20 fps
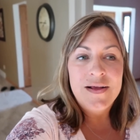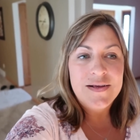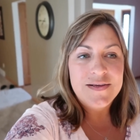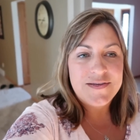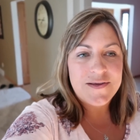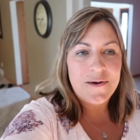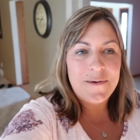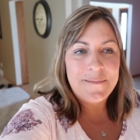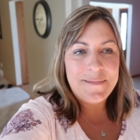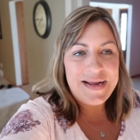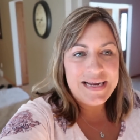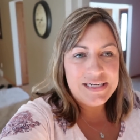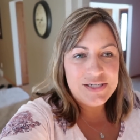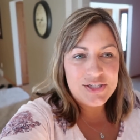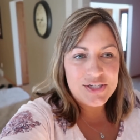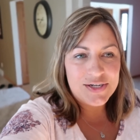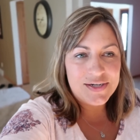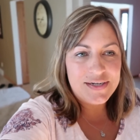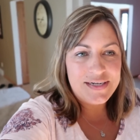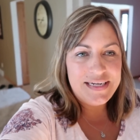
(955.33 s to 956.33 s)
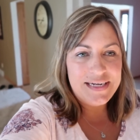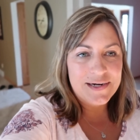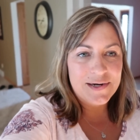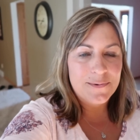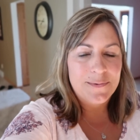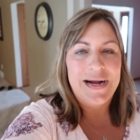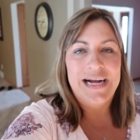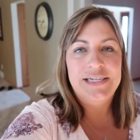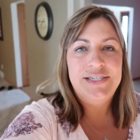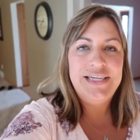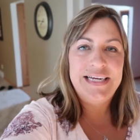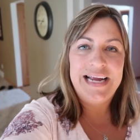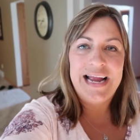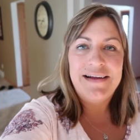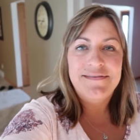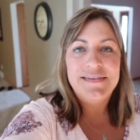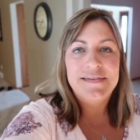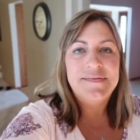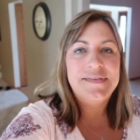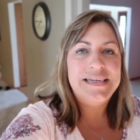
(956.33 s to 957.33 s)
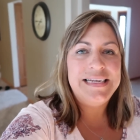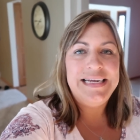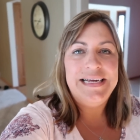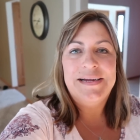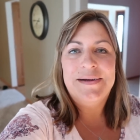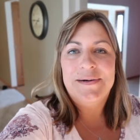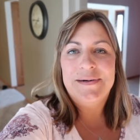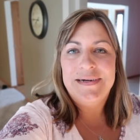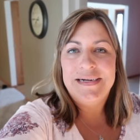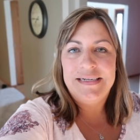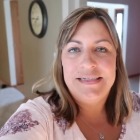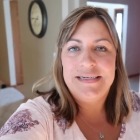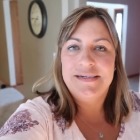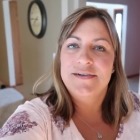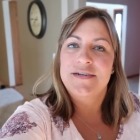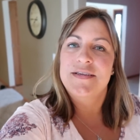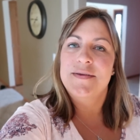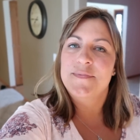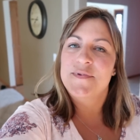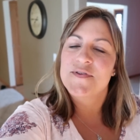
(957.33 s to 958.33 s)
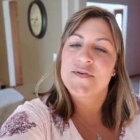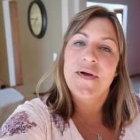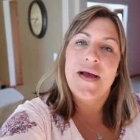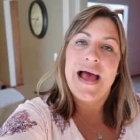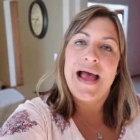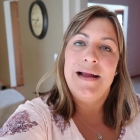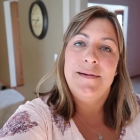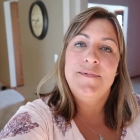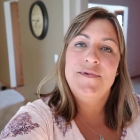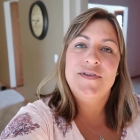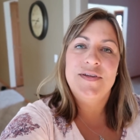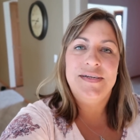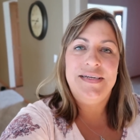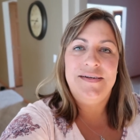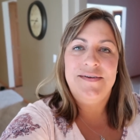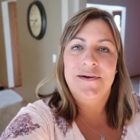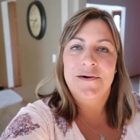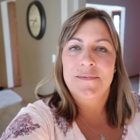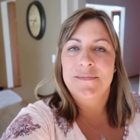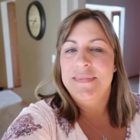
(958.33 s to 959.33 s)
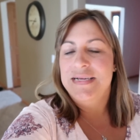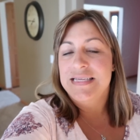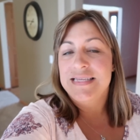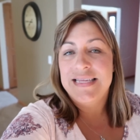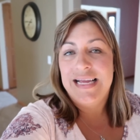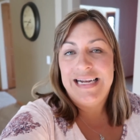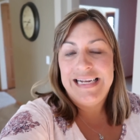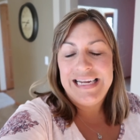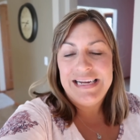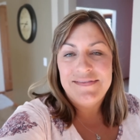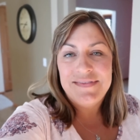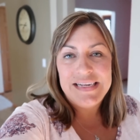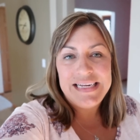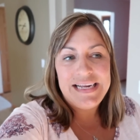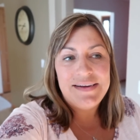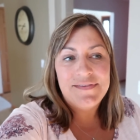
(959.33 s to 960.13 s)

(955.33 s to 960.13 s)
So make sure you're watching every video and you're subscribed so you don't miss any of the